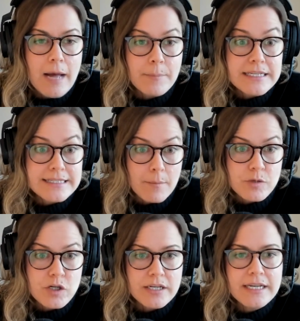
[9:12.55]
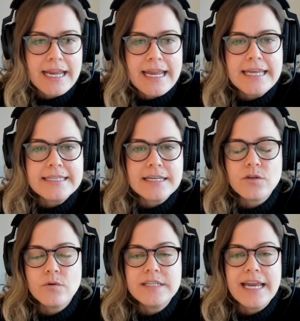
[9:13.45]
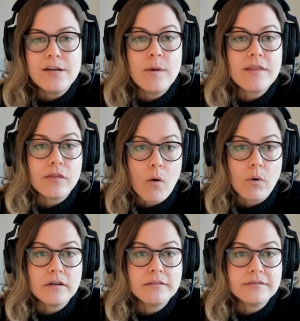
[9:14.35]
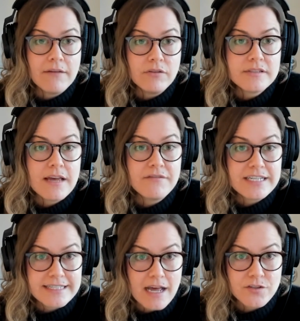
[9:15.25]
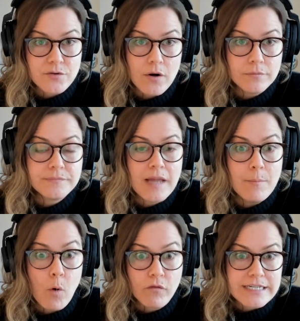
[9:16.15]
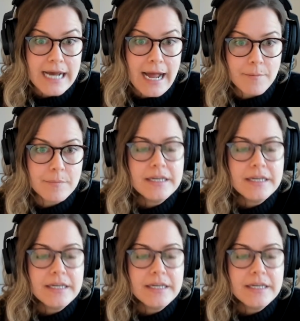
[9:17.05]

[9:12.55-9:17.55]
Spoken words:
consumption is associated with lower levels of testosterone over time.